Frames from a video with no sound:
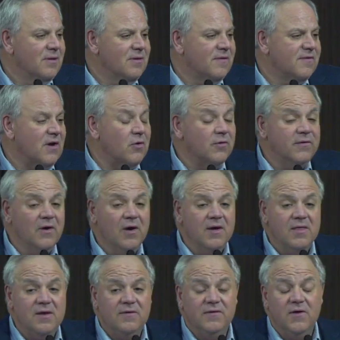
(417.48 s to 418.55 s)
Secretary
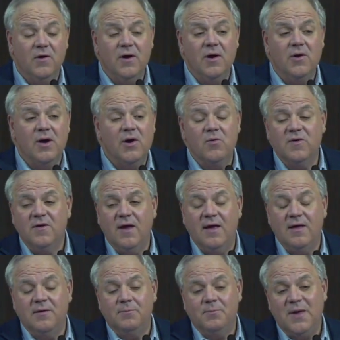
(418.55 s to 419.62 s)
of the Interior.
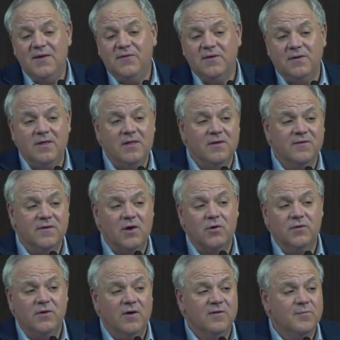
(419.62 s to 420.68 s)
And basically, the
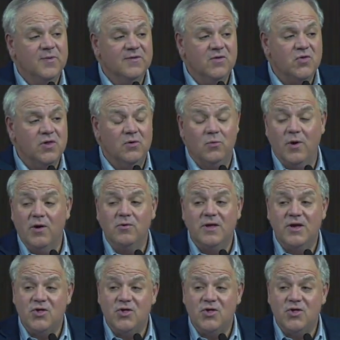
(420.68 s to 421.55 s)
Secretary's position rarely